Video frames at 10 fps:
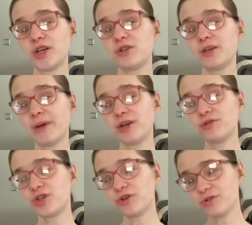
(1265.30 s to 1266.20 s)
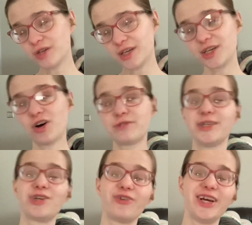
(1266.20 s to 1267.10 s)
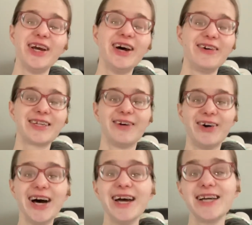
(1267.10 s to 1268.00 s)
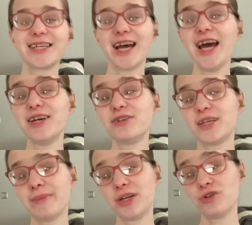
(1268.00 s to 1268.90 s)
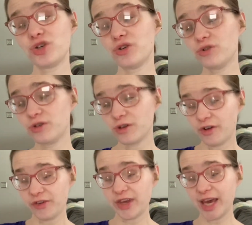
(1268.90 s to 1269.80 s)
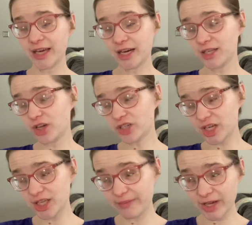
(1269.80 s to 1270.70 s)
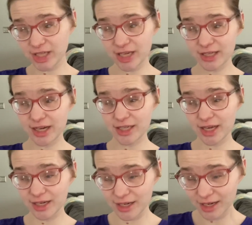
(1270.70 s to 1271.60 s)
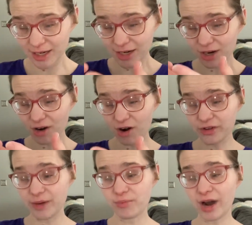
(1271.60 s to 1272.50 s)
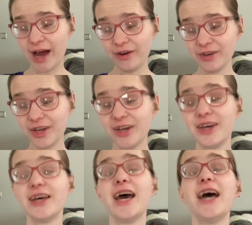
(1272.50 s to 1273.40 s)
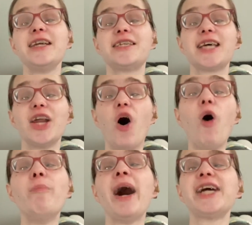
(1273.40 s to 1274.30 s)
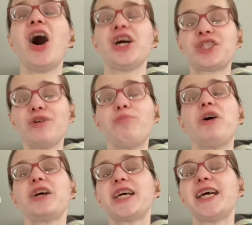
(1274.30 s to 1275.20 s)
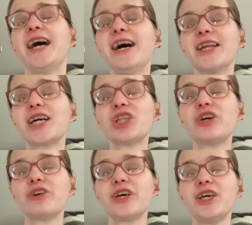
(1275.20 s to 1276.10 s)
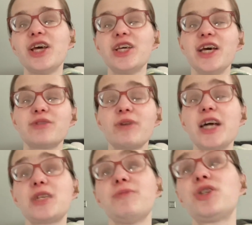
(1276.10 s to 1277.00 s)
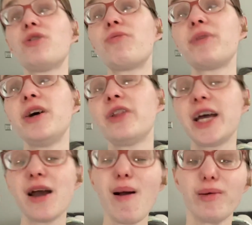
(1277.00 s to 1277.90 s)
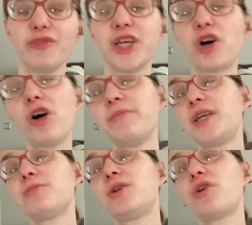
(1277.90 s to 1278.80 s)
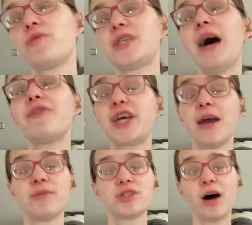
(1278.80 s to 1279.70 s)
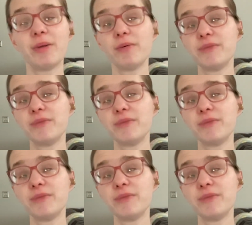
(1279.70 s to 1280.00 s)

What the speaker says: see my new shoes? He calls me Shorty. He's like, hey, you see my new shoes? And I looked at them like this and I said, are they brown? And he said, oh my gosh, they're working. Like literally his reaction was so real. Like it's hard because we don't always have the cameras on, but